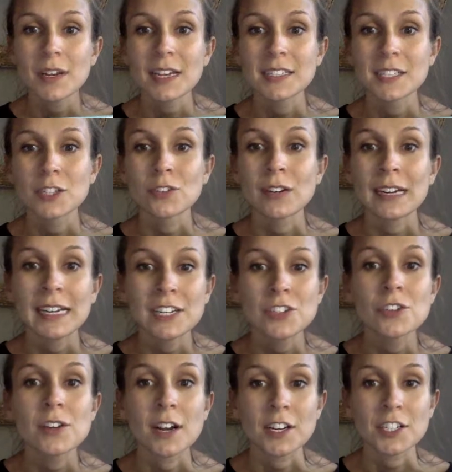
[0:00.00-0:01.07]
is a great
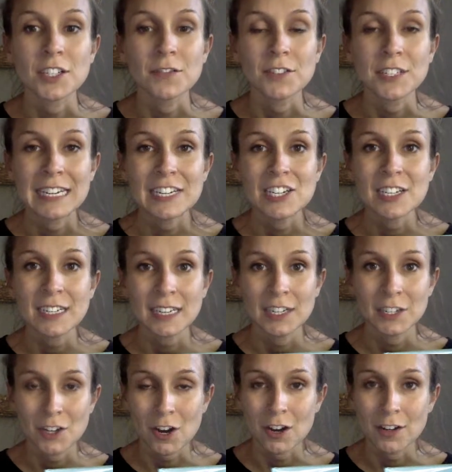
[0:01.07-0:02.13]
introduction for teaching
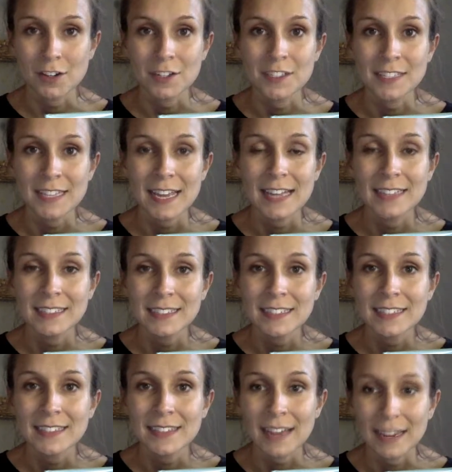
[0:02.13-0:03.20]
kindergartners the
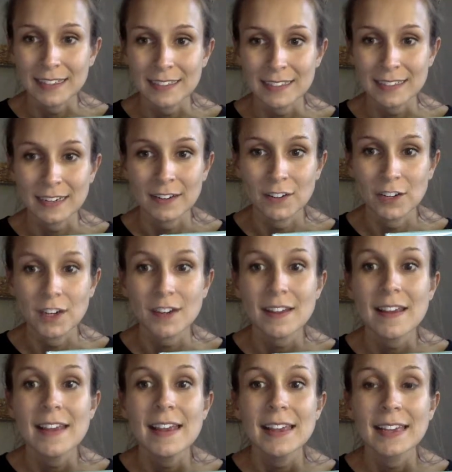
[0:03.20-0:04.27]
NC Science Standard
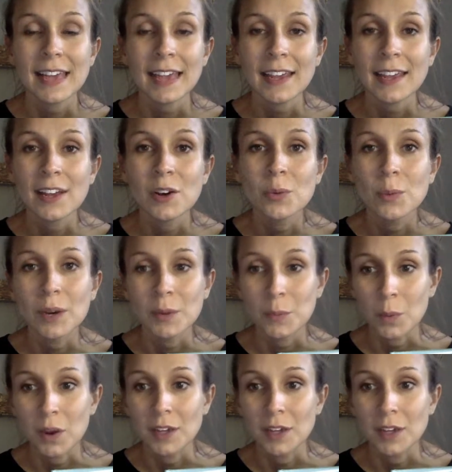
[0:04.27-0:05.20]
KL11.